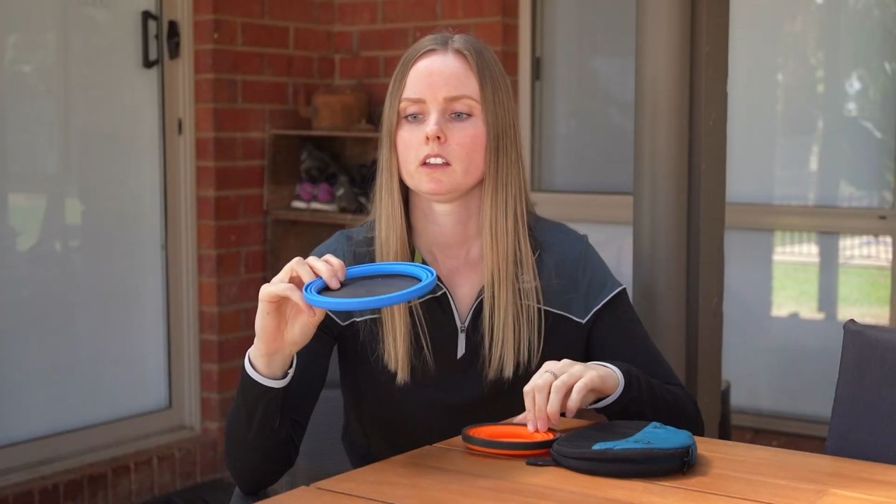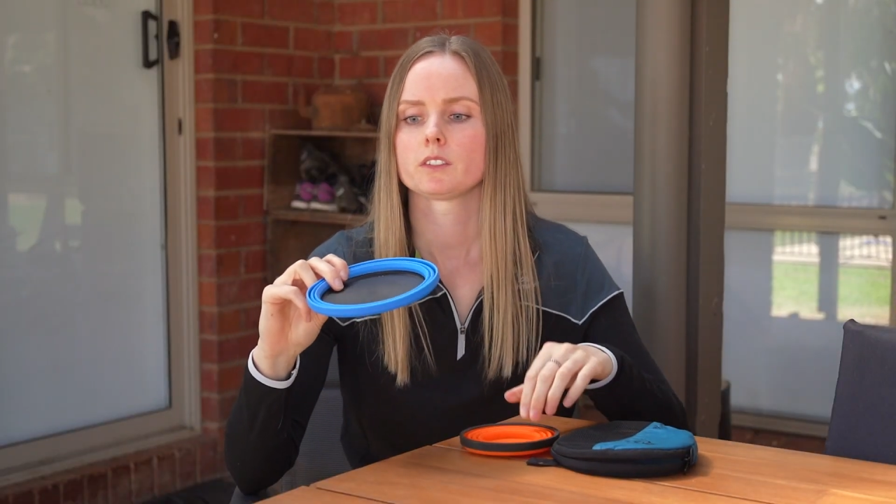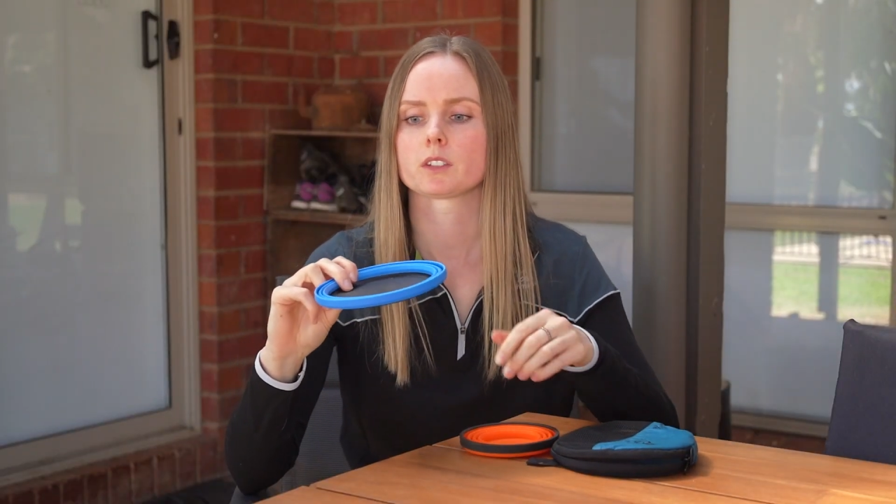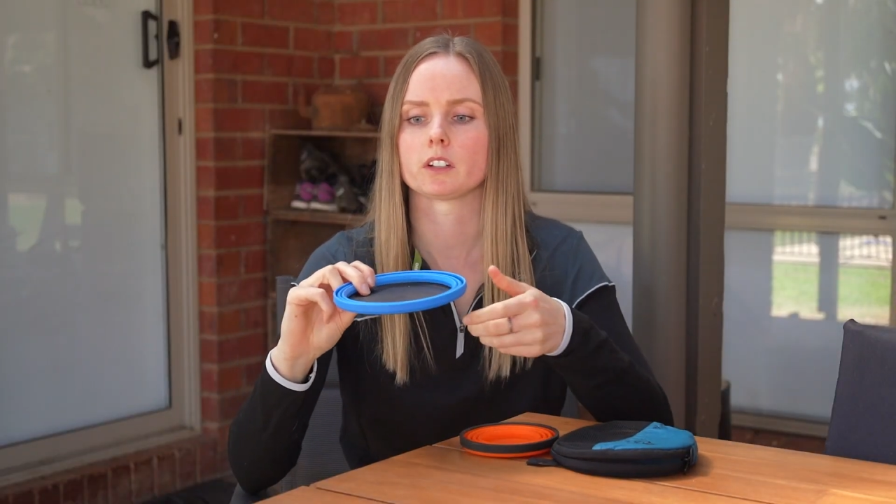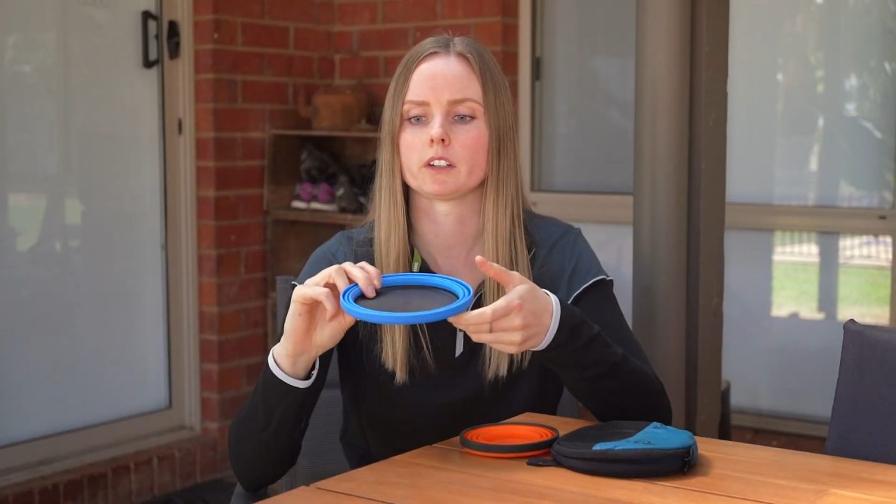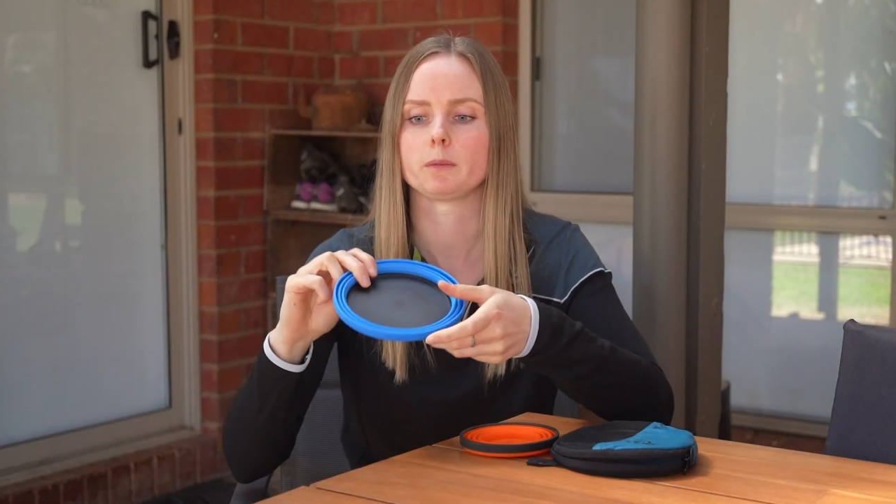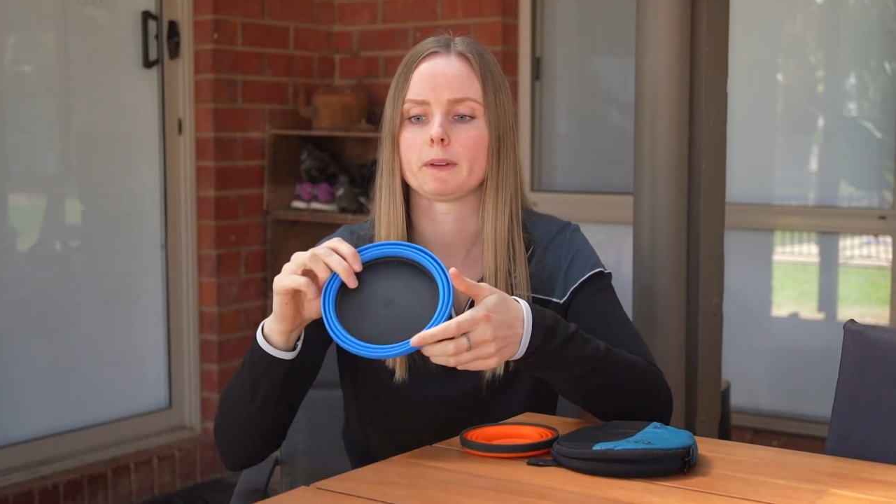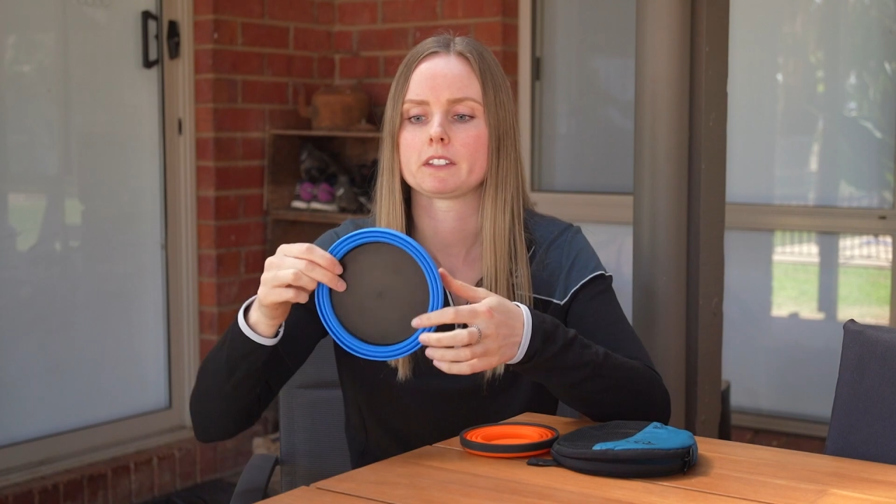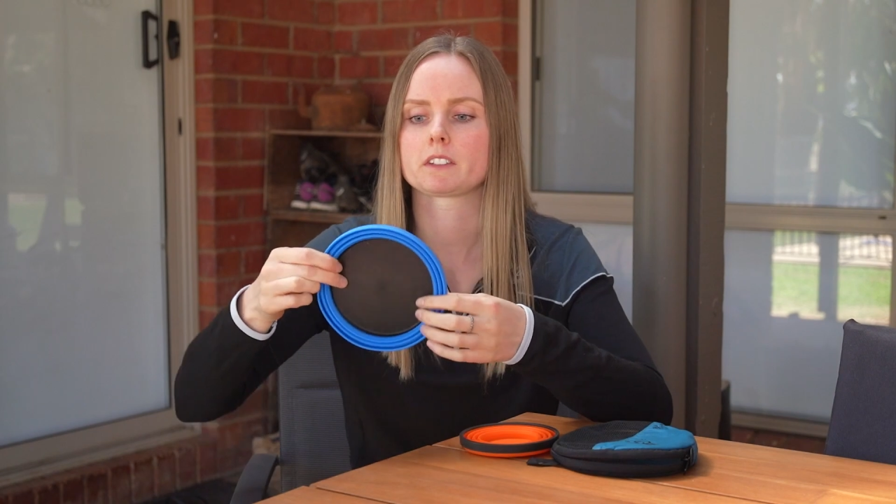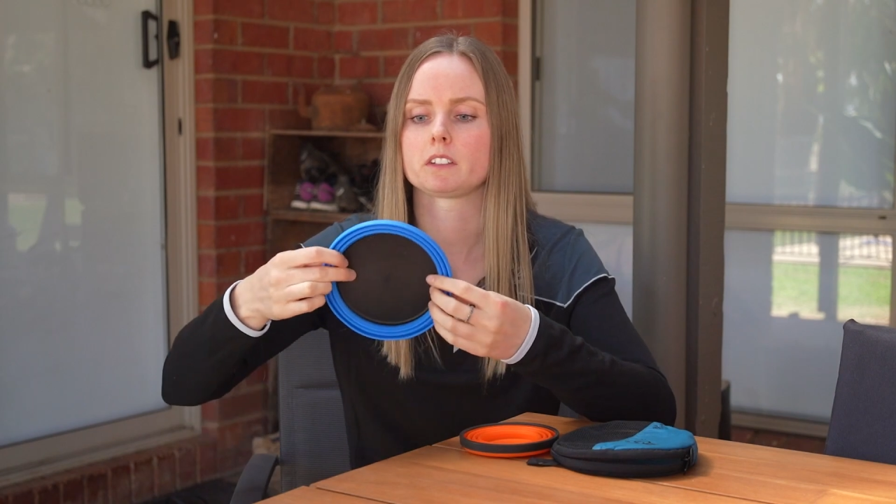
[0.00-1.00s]
So you
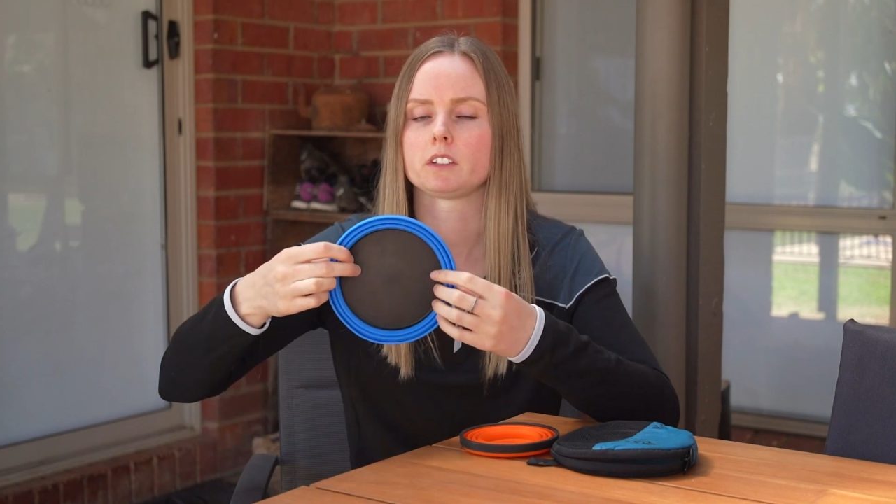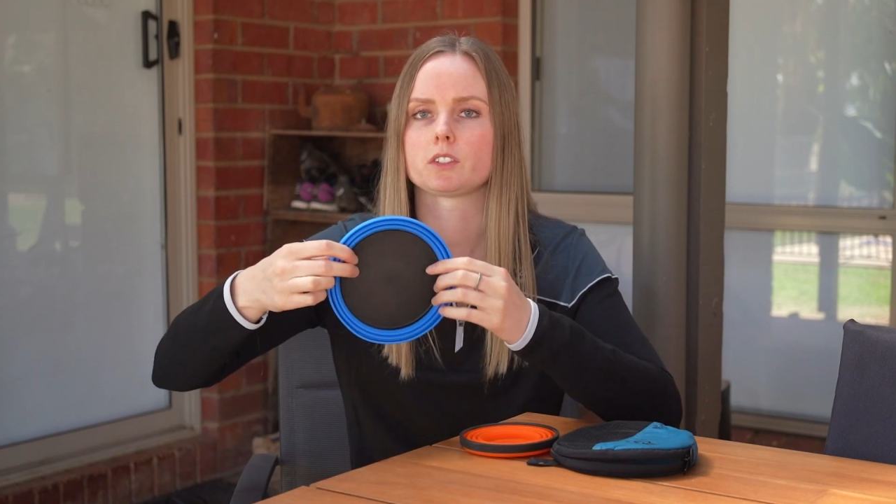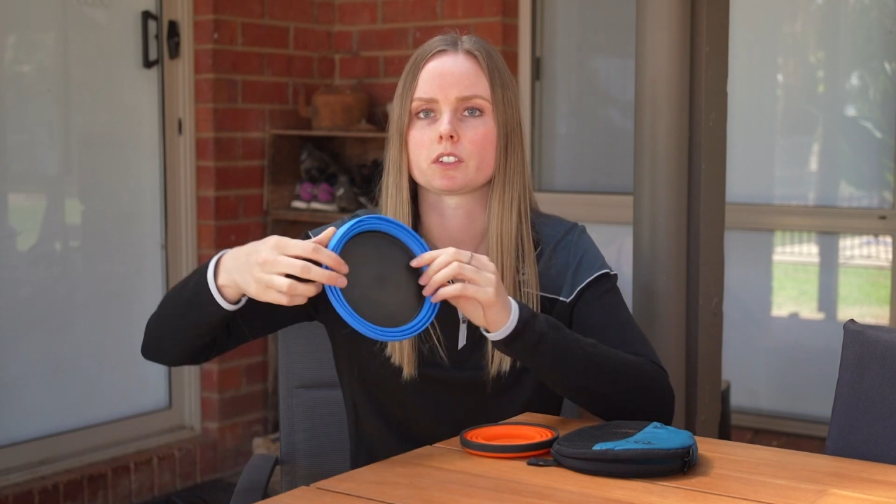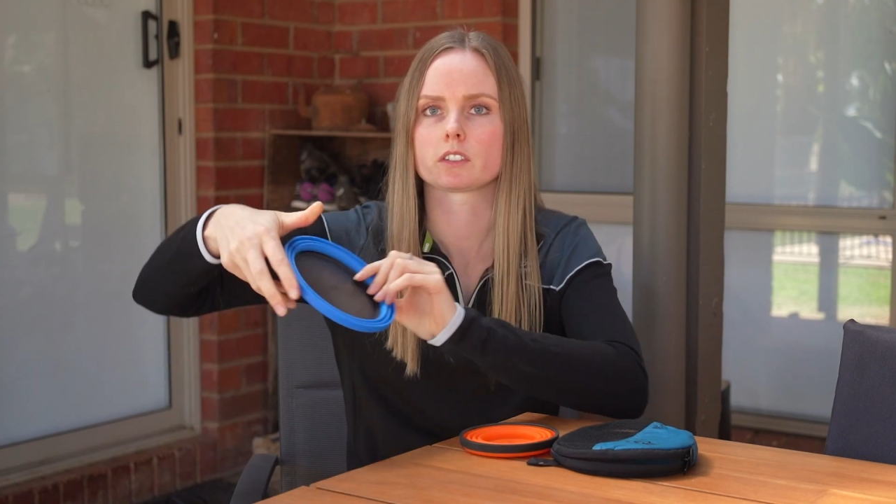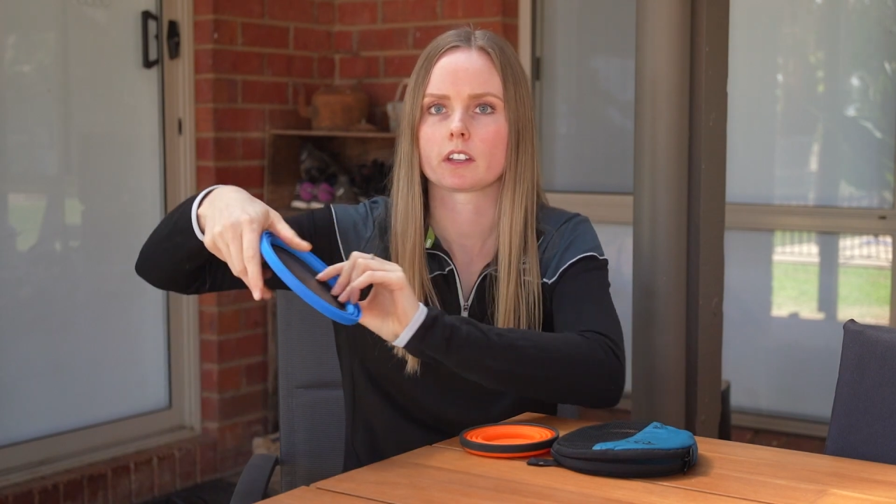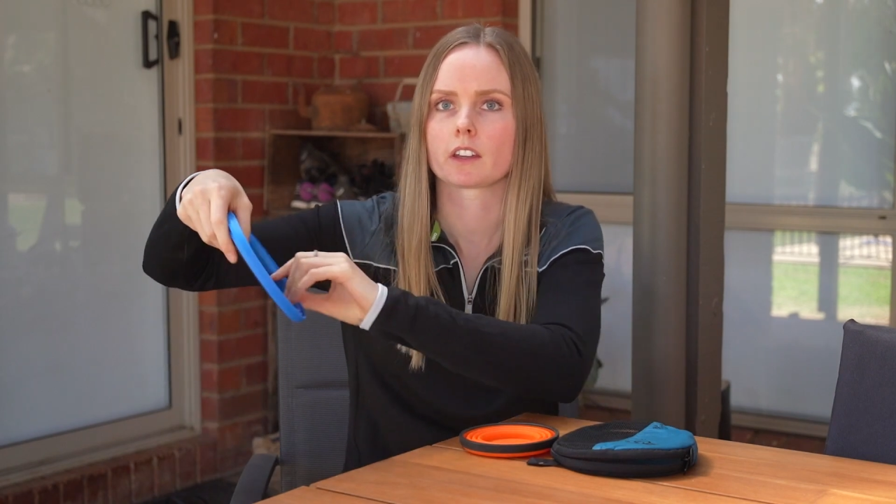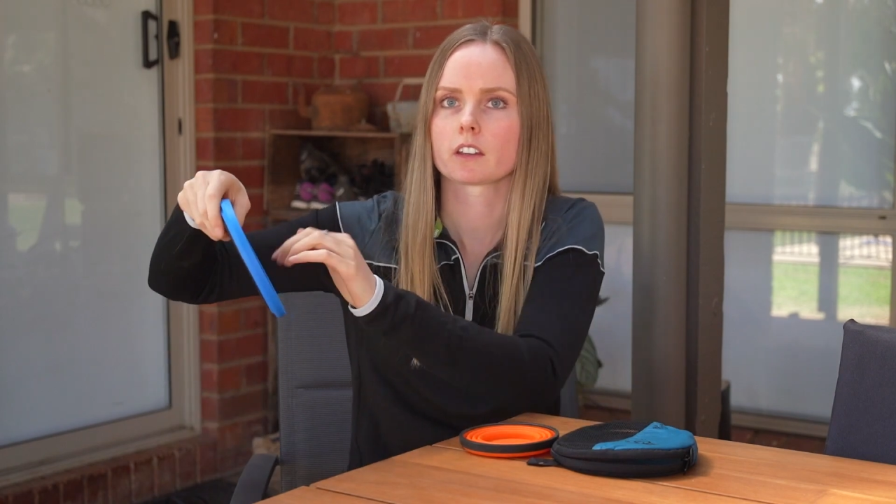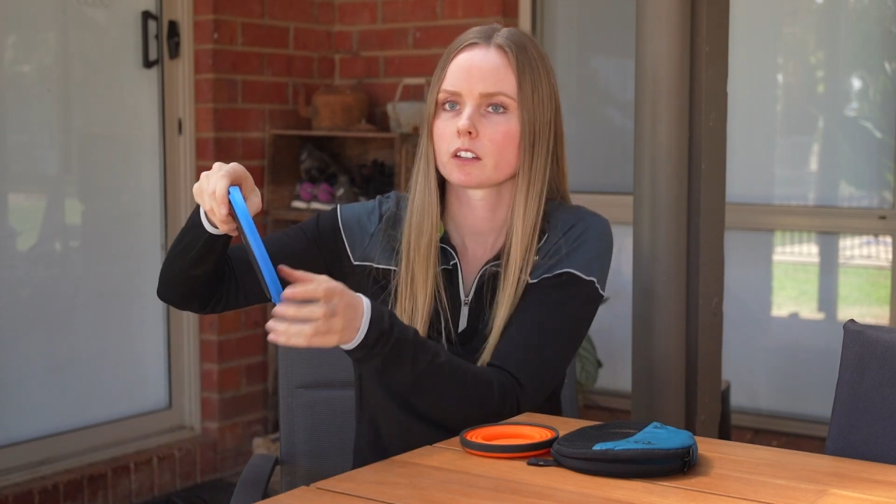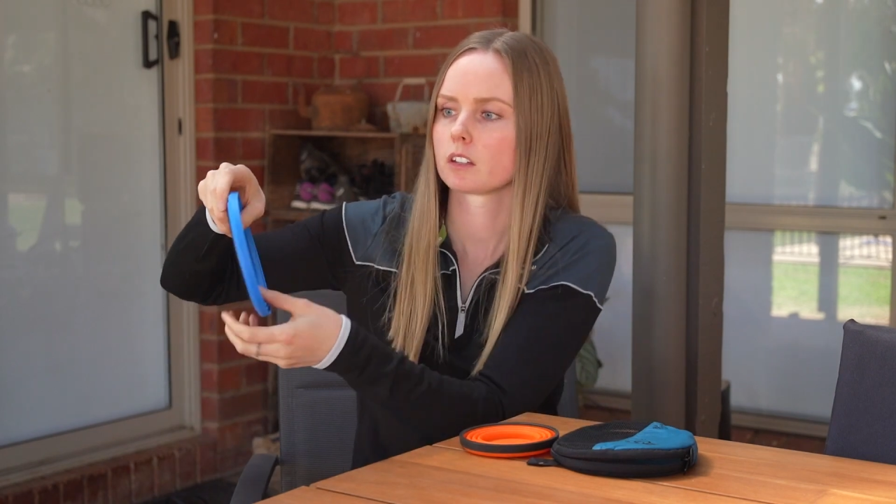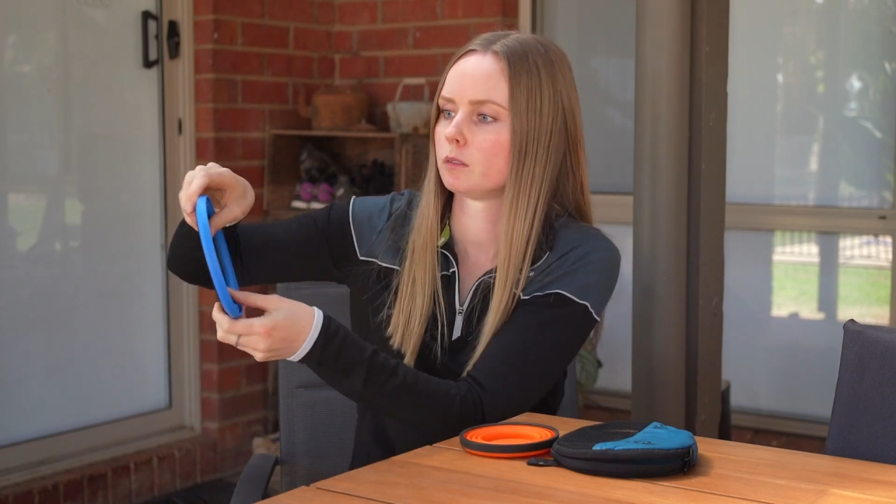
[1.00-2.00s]
basically just like